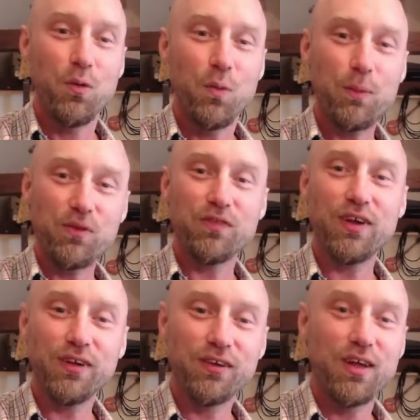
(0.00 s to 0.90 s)
When we
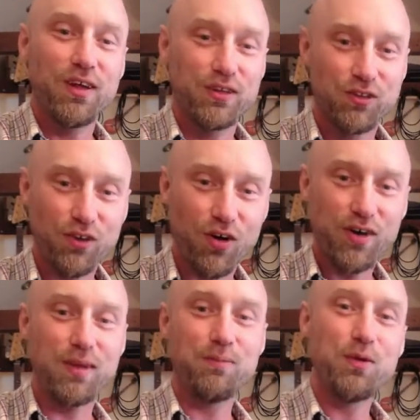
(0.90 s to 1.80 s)
finish,
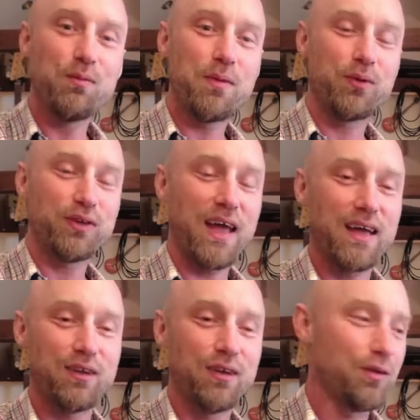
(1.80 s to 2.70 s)
time your mum or
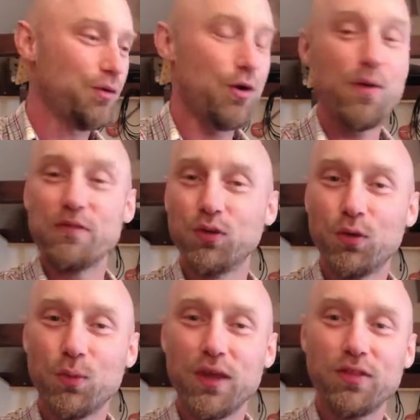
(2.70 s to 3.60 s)
dad or whoever
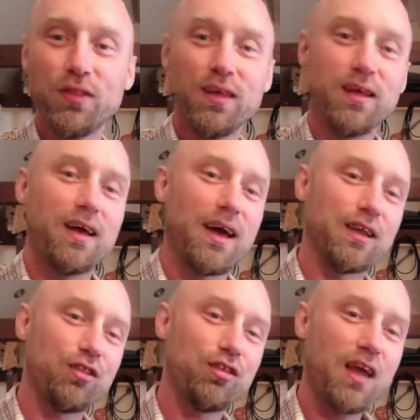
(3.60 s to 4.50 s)
you're with
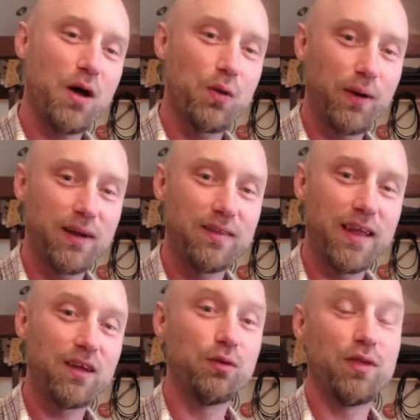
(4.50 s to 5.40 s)
and see how quickly
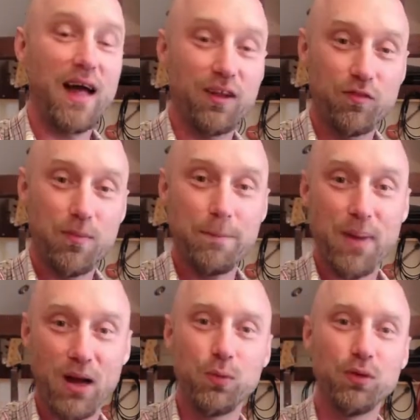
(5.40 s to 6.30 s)
they can do the alphabet
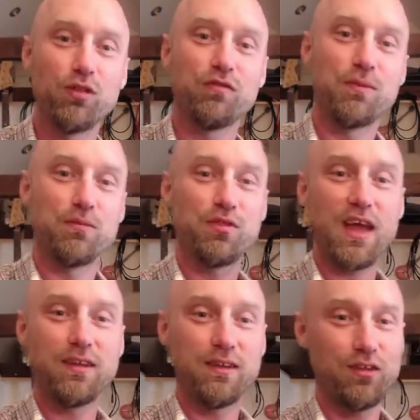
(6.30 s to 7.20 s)
backwards from
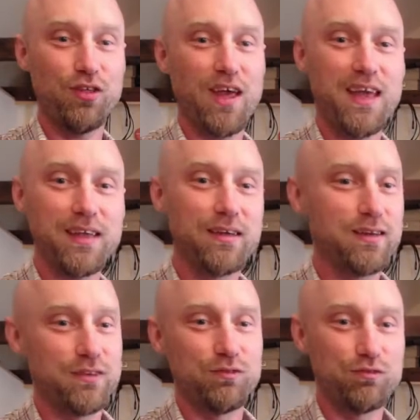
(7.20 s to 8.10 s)
Z to A.
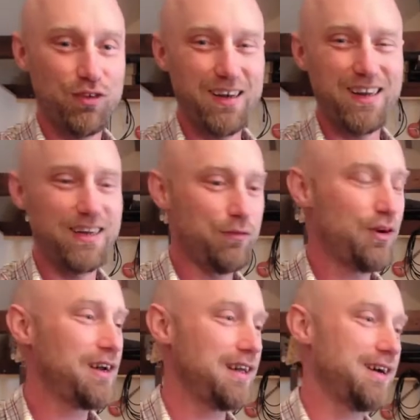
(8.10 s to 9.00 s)
Really,
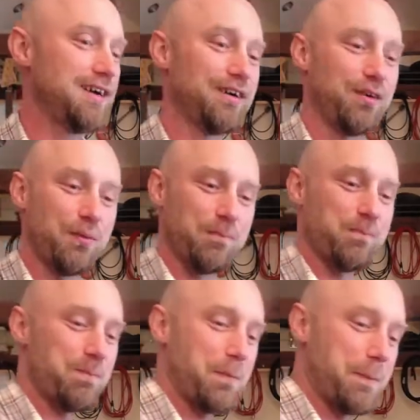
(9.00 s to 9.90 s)
really hard.
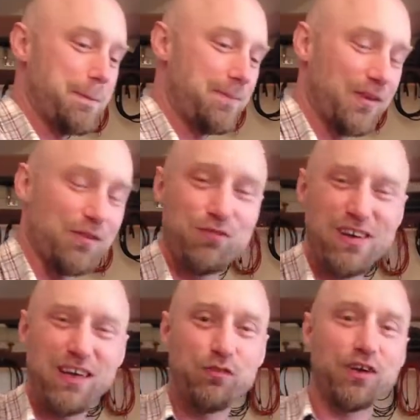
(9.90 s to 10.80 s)

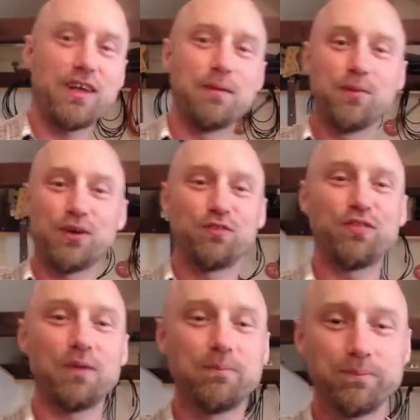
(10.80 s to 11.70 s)
Really tricky, but good
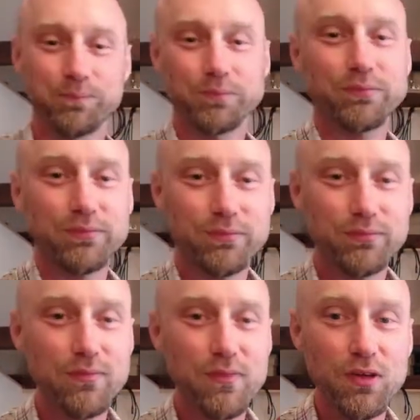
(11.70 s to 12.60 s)
fun.
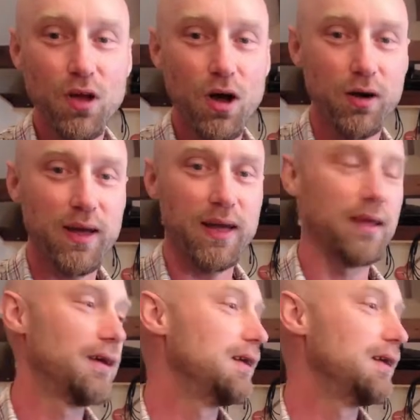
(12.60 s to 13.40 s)
Okay.